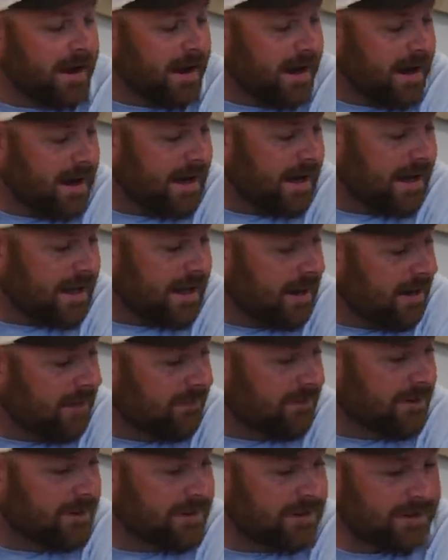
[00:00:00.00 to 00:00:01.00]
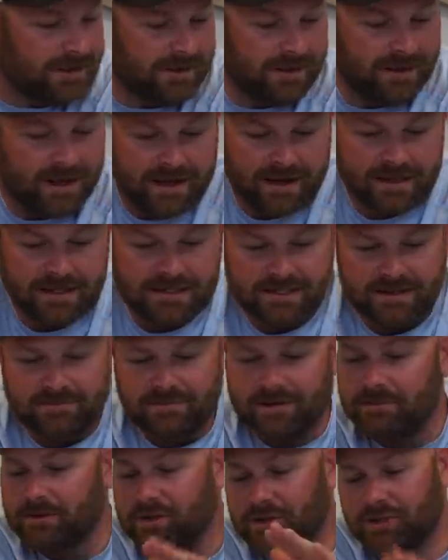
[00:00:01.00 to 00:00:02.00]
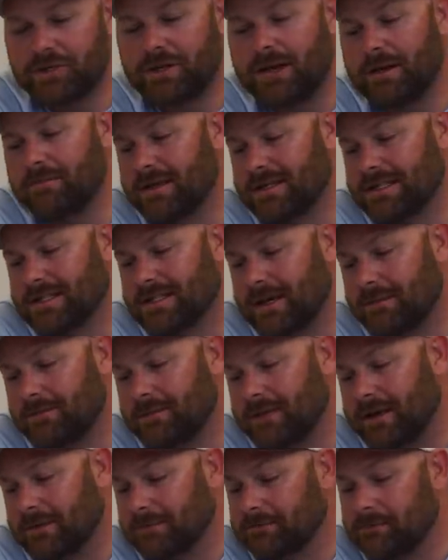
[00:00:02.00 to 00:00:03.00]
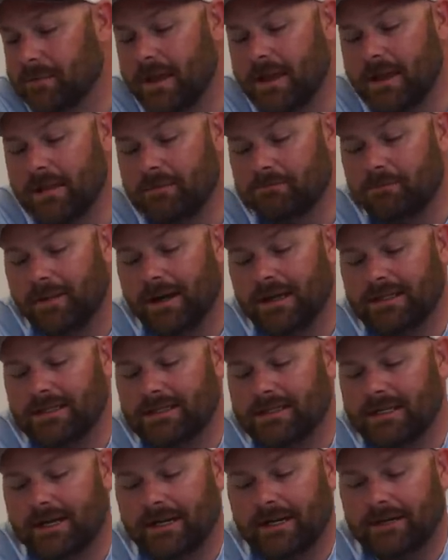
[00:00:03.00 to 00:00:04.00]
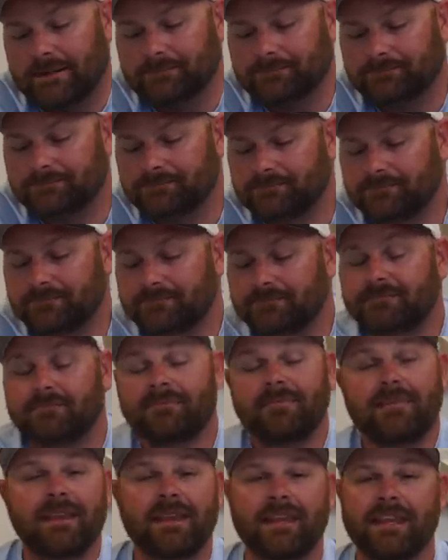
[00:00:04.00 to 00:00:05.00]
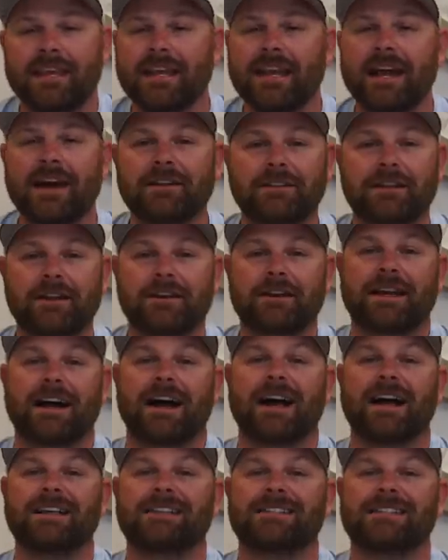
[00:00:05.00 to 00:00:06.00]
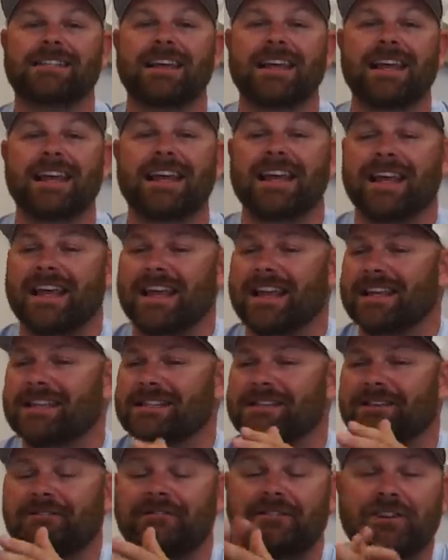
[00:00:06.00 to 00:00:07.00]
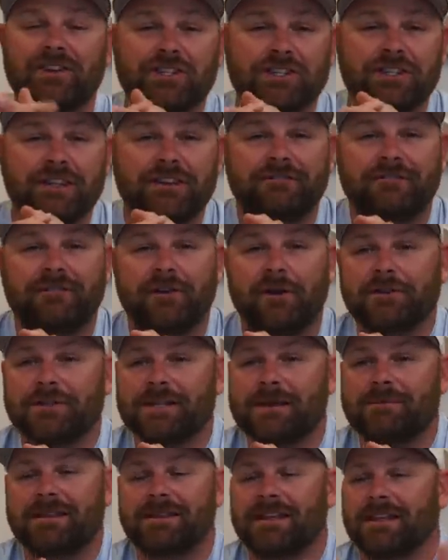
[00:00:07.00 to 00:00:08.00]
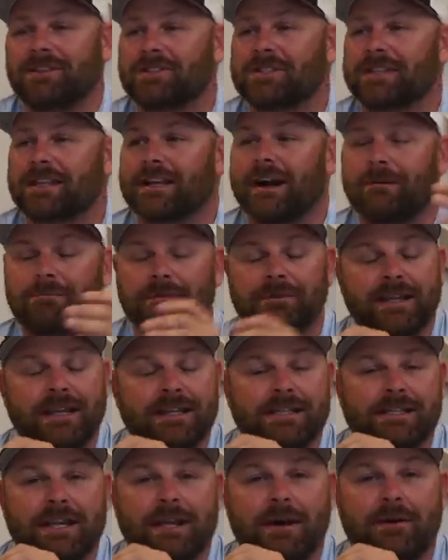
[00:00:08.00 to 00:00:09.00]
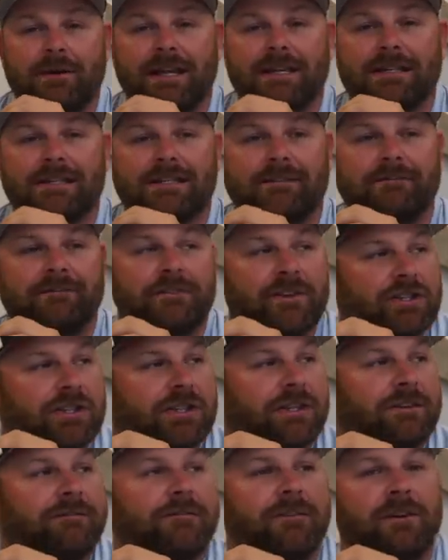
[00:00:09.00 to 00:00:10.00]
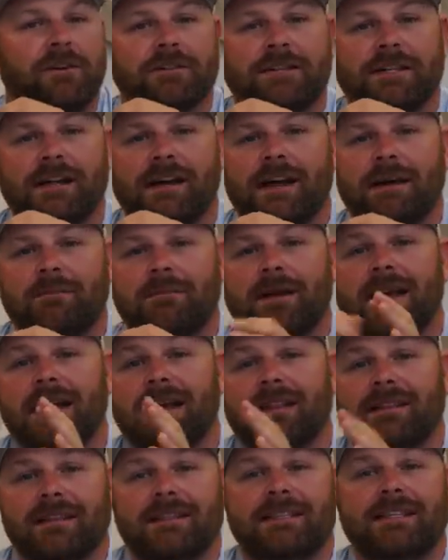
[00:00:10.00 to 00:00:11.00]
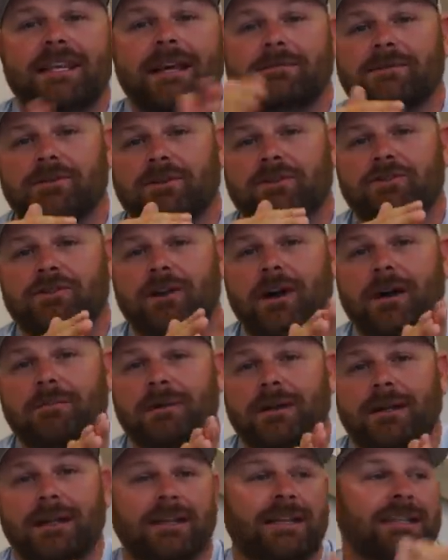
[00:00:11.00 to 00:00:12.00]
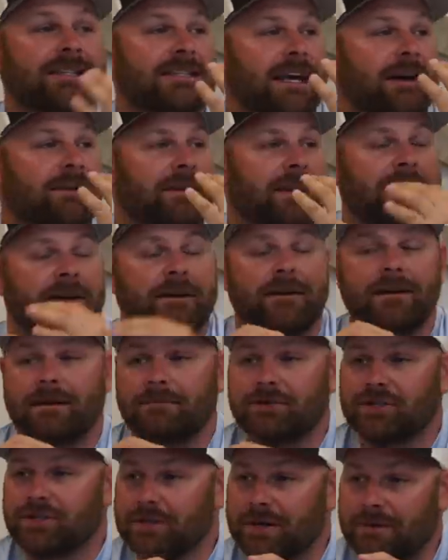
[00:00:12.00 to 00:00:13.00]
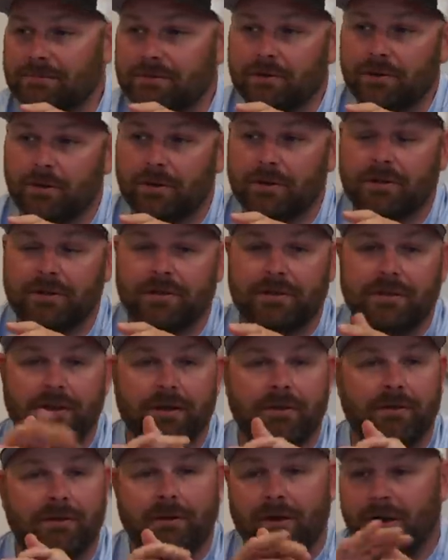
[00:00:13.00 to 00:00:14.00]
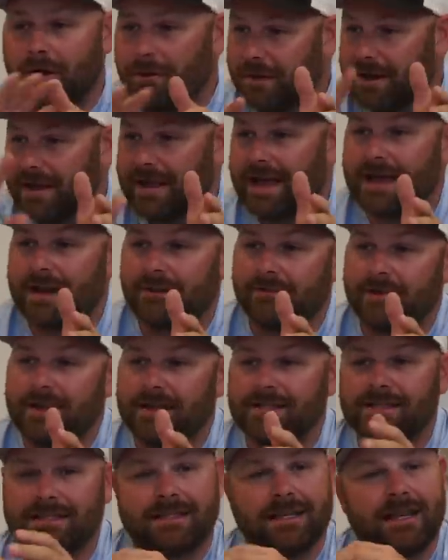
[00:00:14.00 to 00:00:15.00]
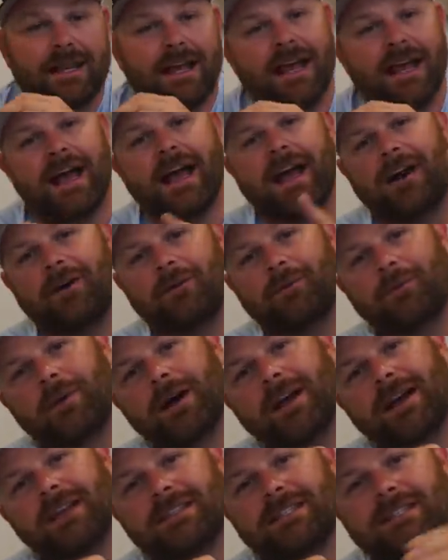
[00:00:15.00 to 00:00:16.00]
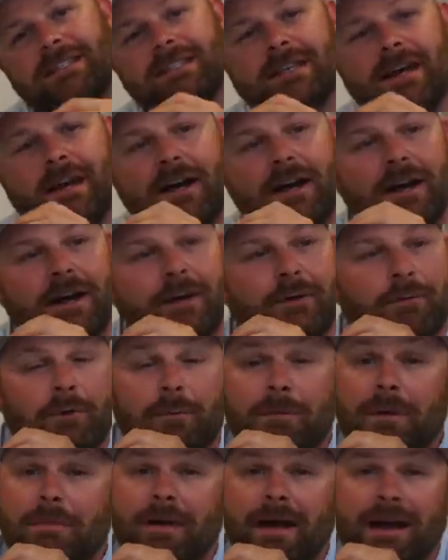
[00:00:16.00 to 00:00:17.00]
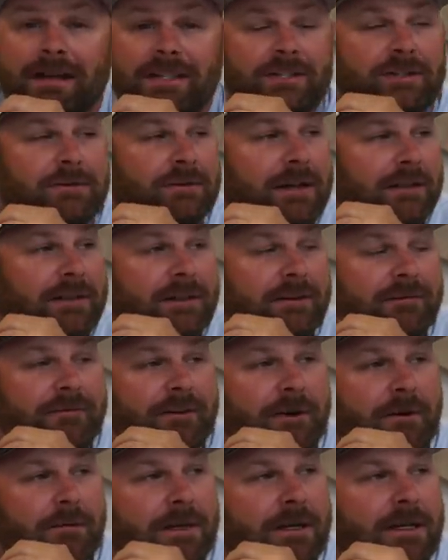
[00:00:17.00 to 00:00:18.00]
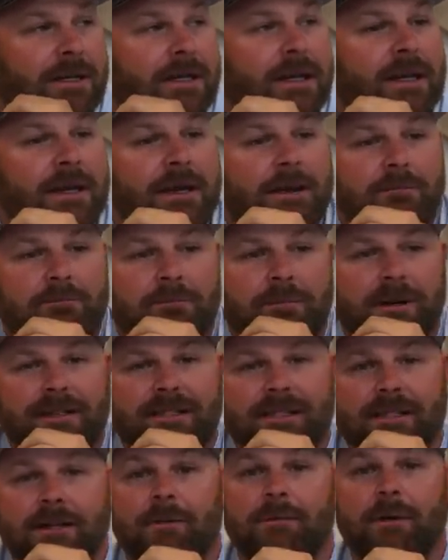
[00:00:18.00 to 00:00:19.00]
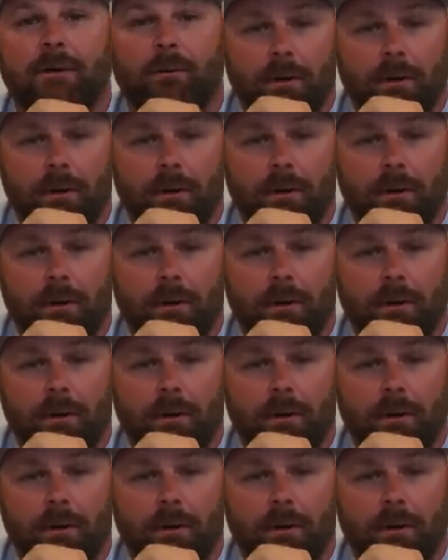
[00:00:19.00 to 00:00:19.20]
I covered a lot of the stuff, but I'm sure I missed something. But uh, get out there, guys. It is officially fall time. I think just a couple days ago, it is officially fall time. The temps are dropping, at least out here. I'm sure up north, you're already ahead of us. Out west, uh, we'll be back soon out there filming, but a little bit